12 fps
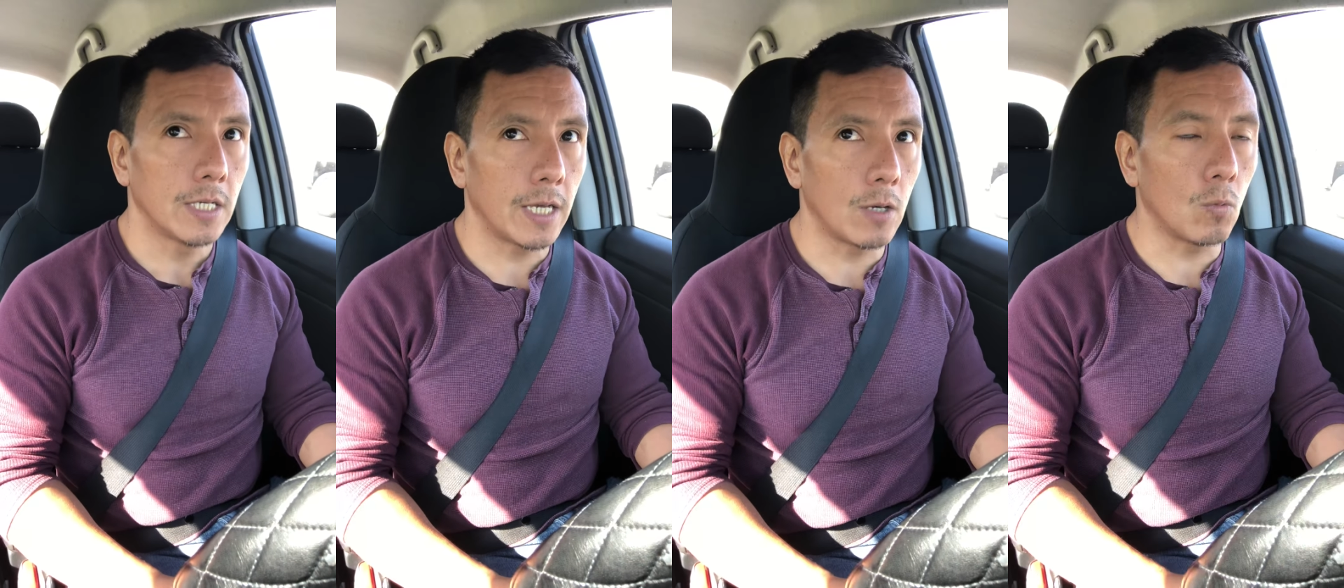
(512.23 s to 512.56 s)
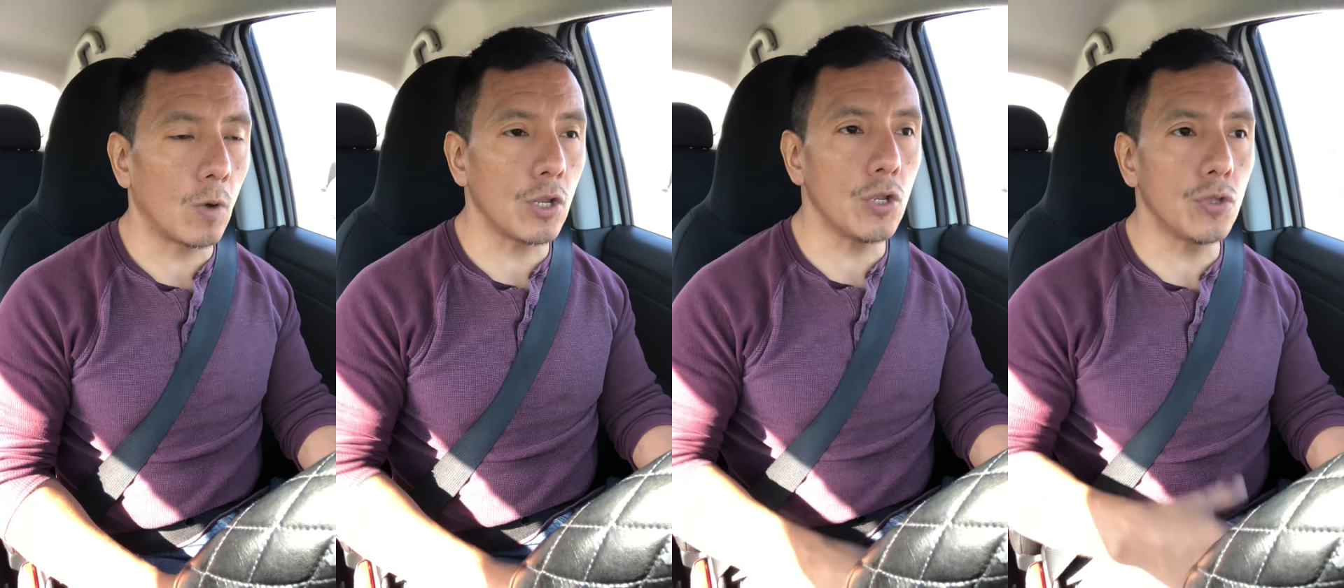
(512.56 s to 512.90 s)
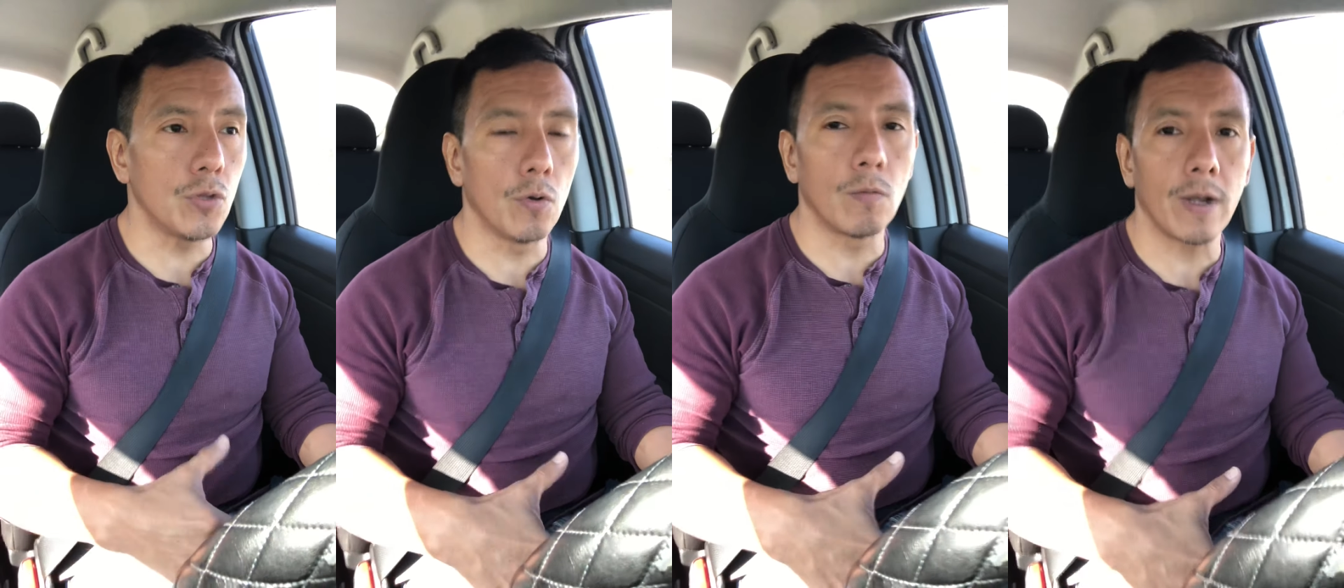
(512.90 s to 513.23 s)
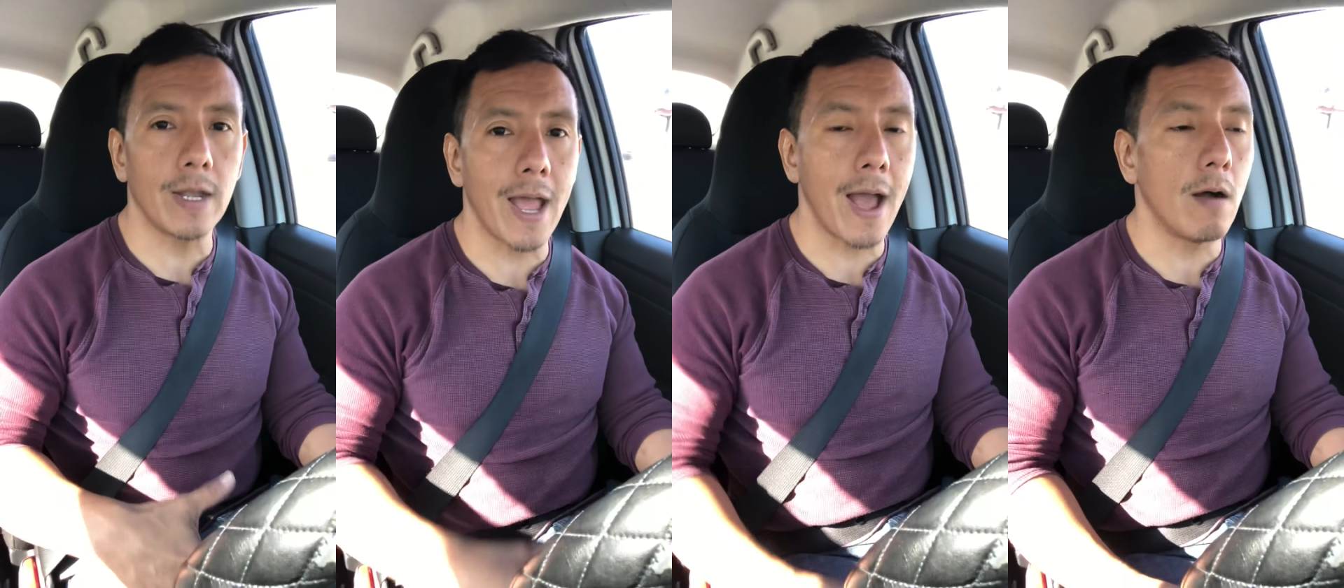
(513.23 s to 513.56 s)
Eh, what are you doing
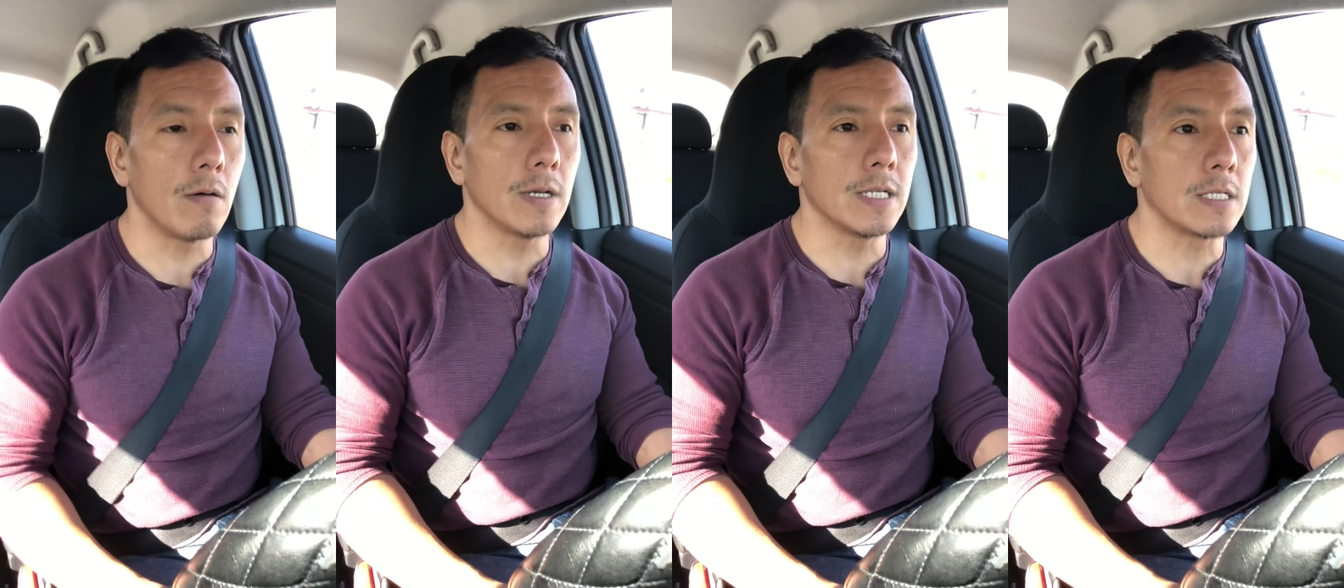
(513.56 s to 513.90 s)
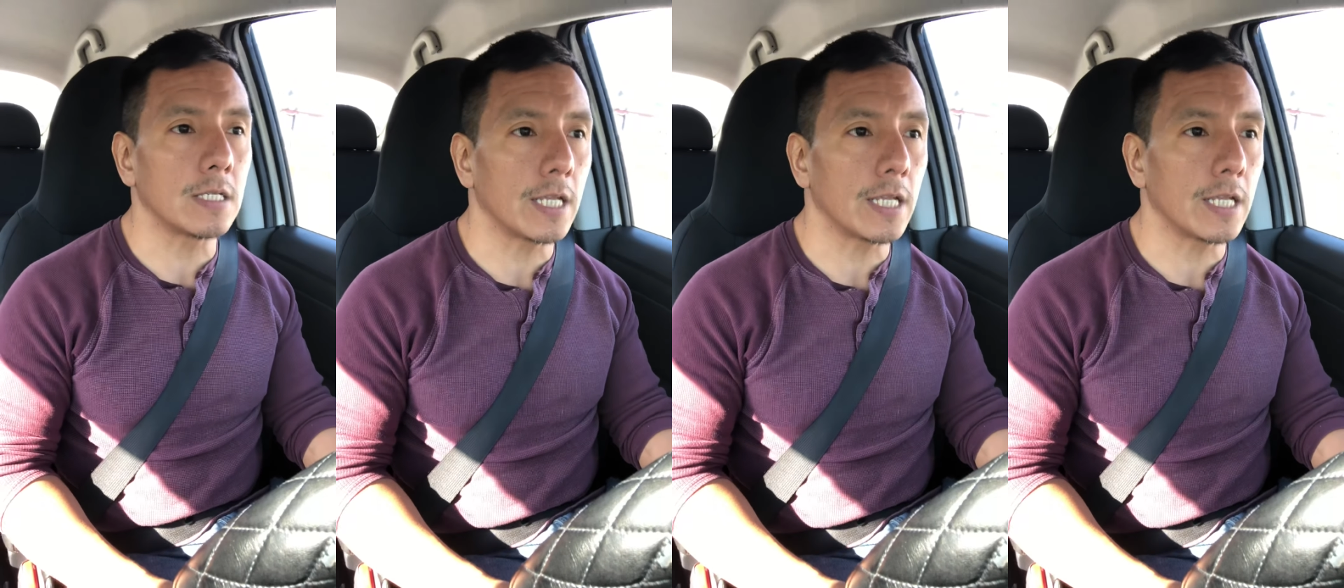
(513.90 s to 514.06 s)
right now is,